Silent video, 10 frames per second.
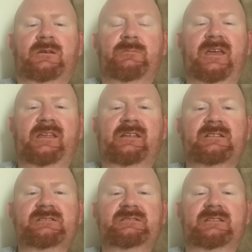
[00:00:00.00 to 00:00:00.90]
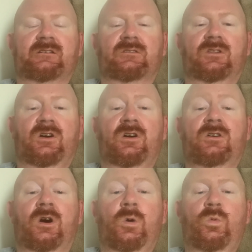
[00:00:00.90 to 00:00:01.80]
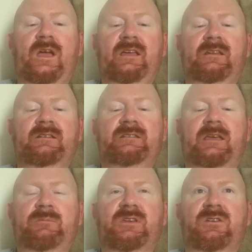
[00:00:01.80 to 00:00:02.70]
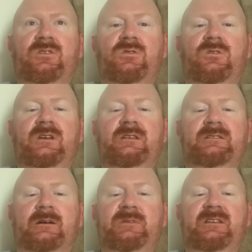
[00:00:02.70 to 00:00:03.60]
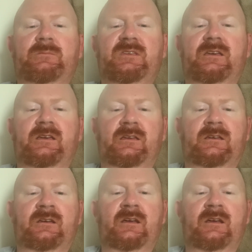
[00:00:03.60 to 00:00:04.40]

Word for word: made his long-awaited debut in WWE.